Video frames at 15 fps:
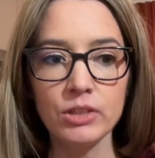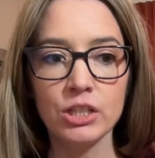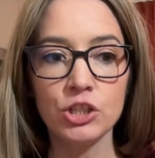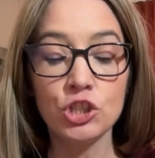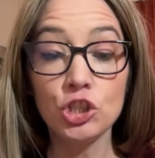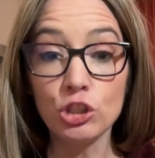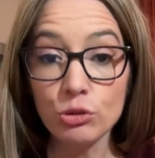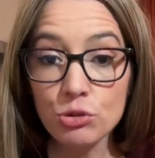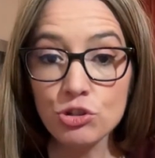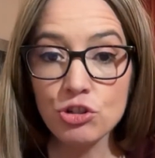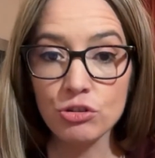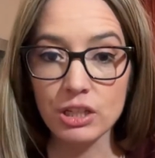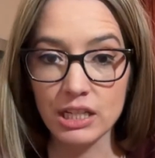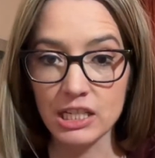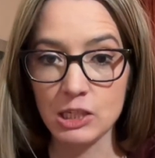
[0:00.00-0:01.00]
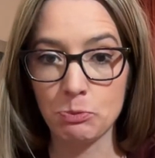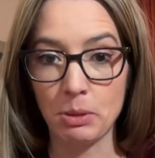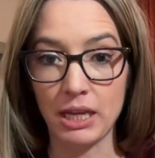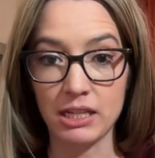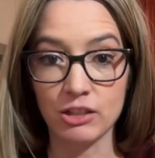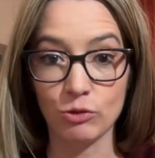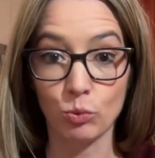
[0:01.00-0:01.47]
usually
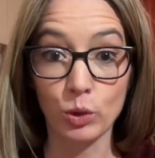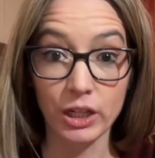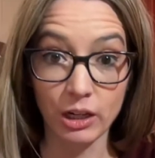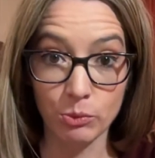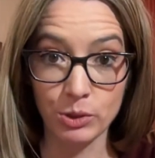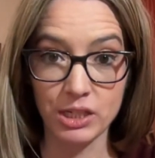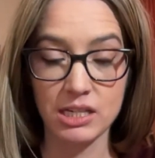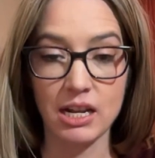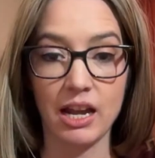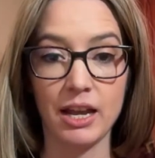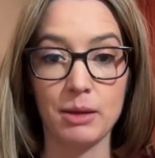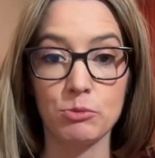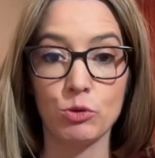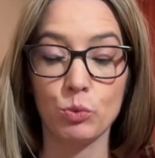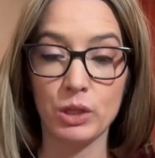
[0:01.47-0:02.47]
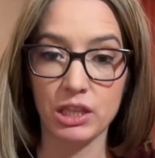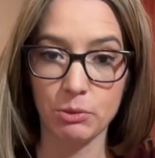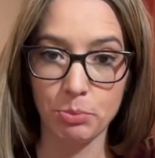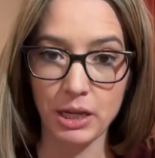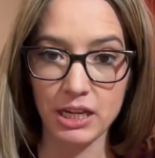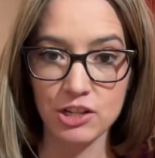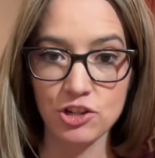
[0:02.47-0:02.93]
spend one-on-one time with a
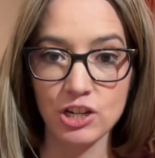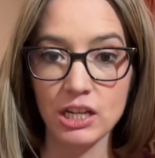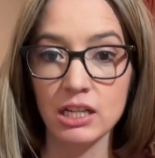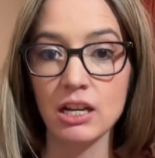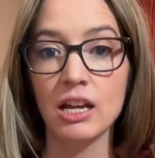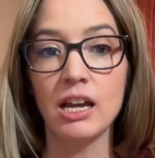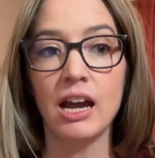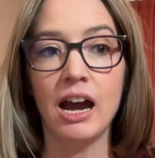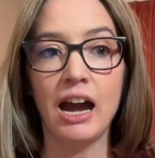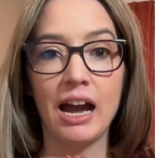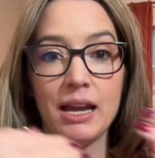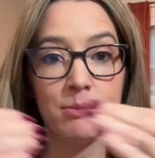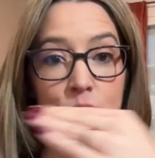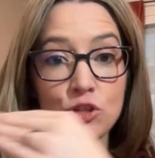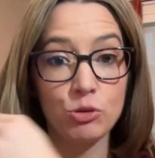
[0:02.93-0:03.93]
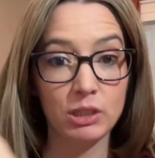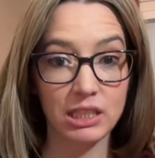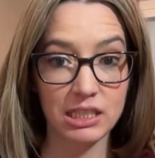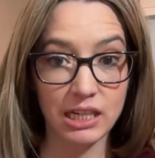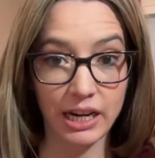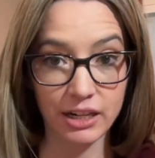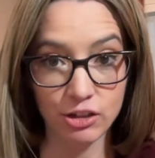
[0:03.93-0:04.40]
patient. I'm doing the
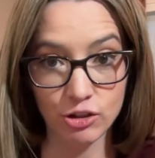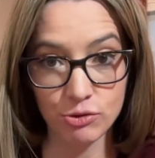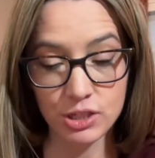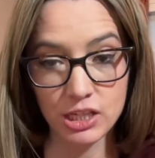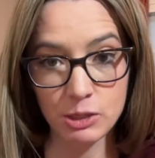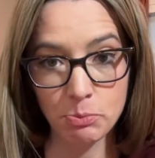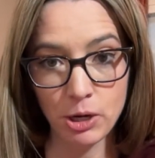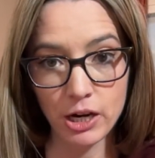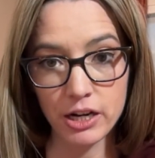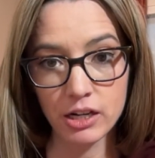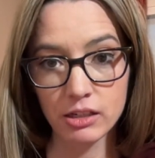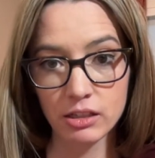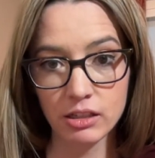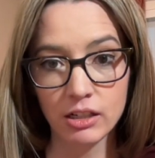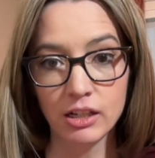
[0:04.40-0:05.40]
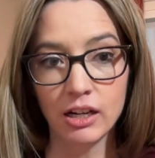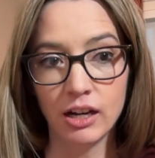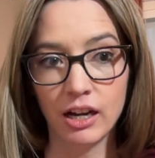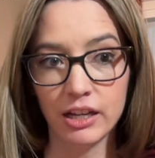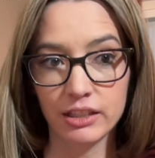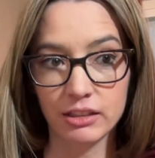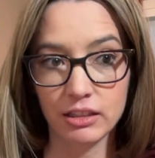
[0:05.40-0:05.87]
diagnosis part
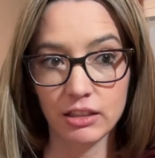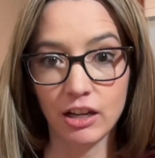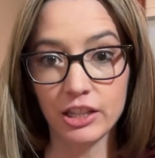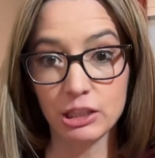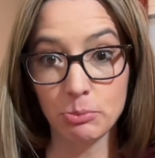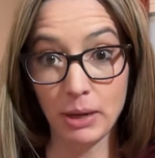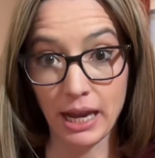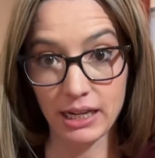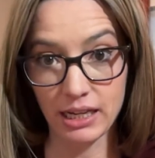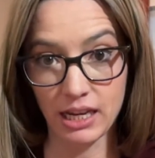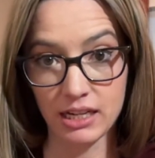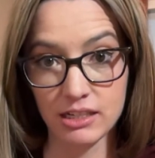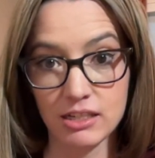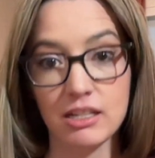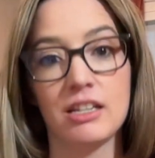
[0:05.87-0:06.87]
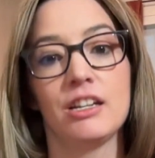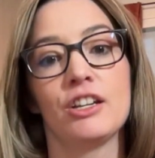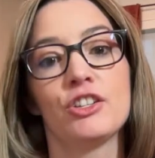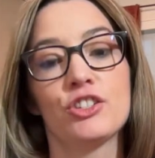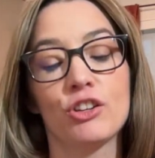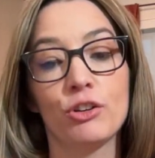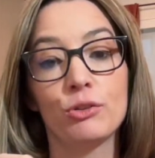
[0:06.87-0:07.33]
on the back end.
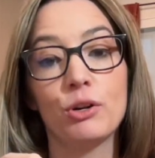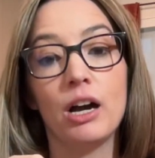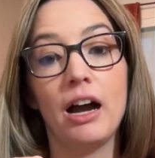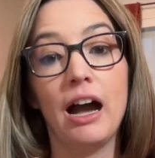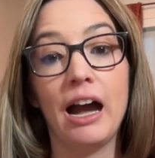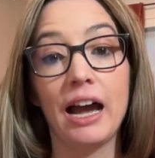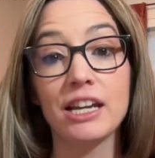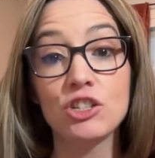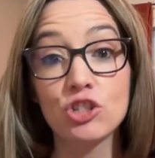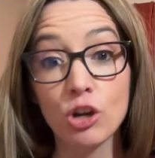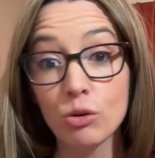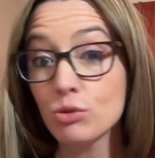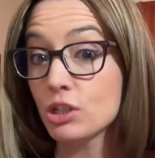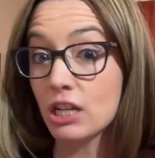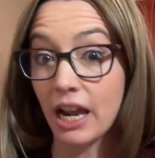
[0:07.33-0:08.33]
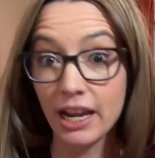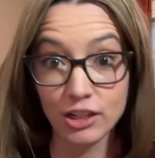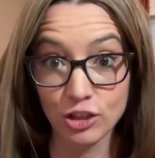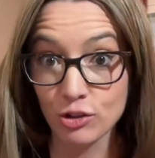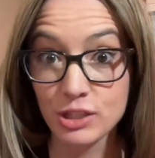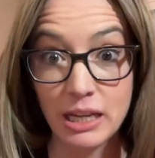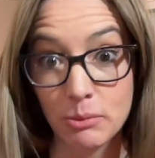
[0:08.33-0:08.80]
So I don't
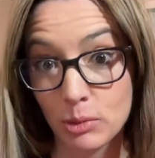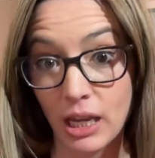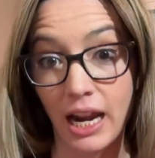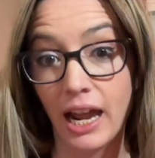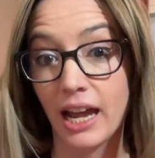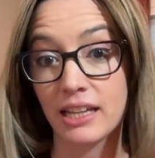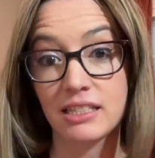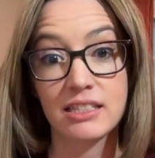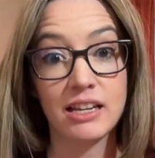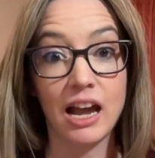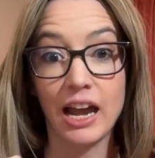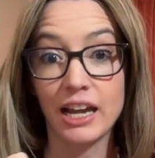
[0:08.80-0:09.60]
diagnose MCAS.